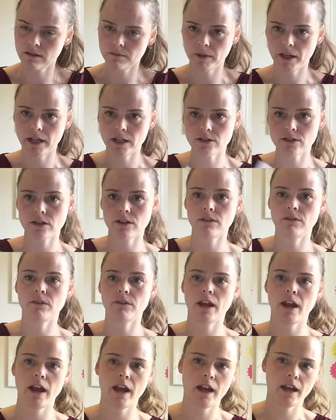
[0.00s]
page of
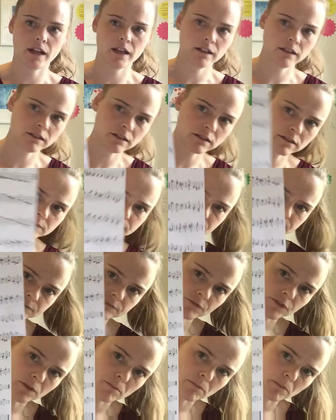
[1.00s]
A
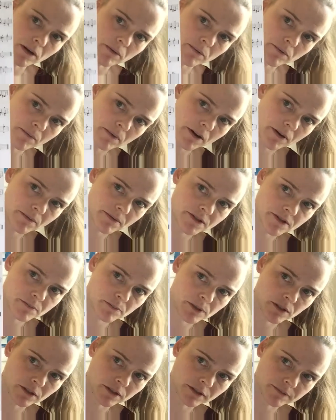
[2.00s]
from Barbara Barber's
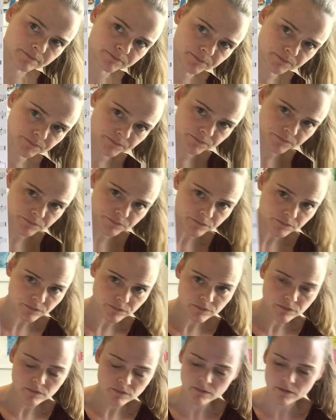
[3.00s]
book
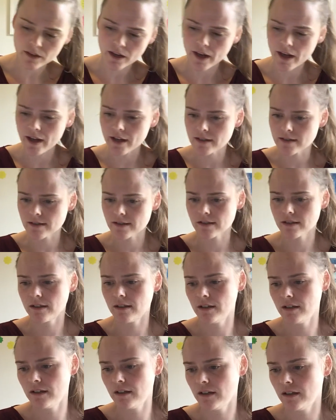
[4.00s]
as
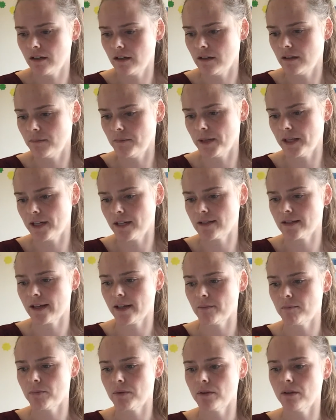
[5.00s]
an
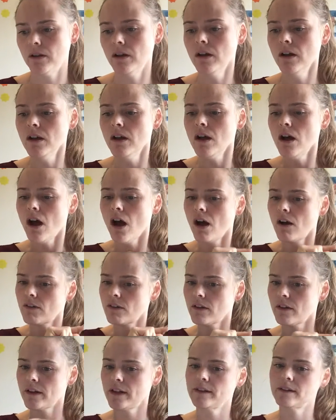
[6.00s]
example.
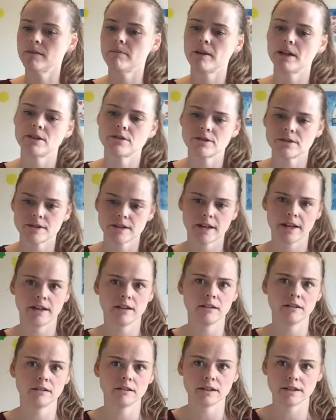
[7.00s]
In the major
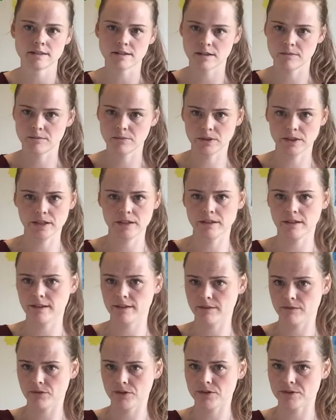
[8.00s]
scale, it's completely
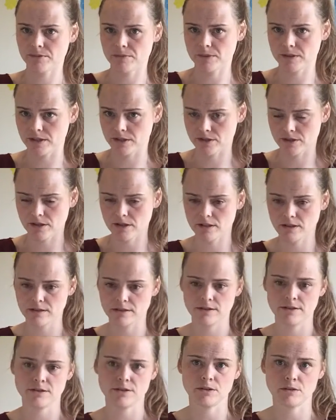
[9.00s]
in first position.
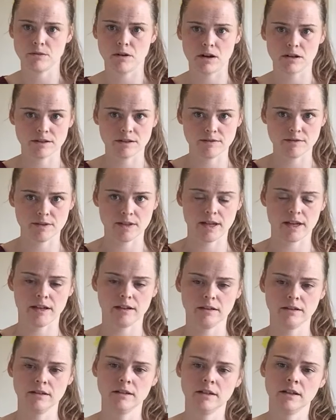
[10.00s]
It's a 2 octave
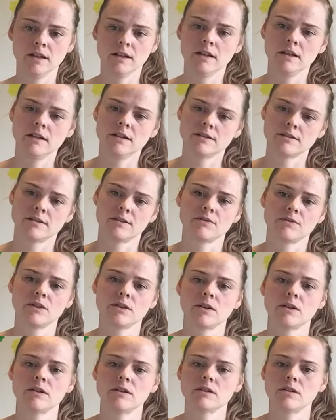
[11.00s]
scale. So if you
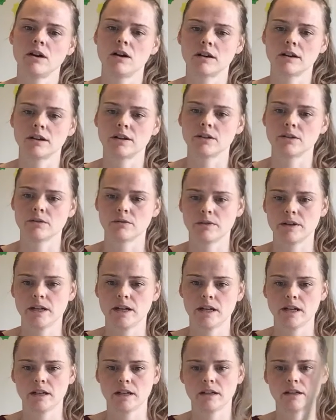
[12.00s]
go along in your
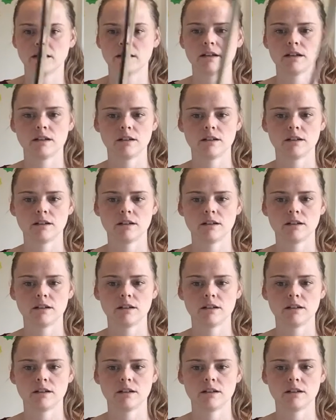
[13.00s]
reading,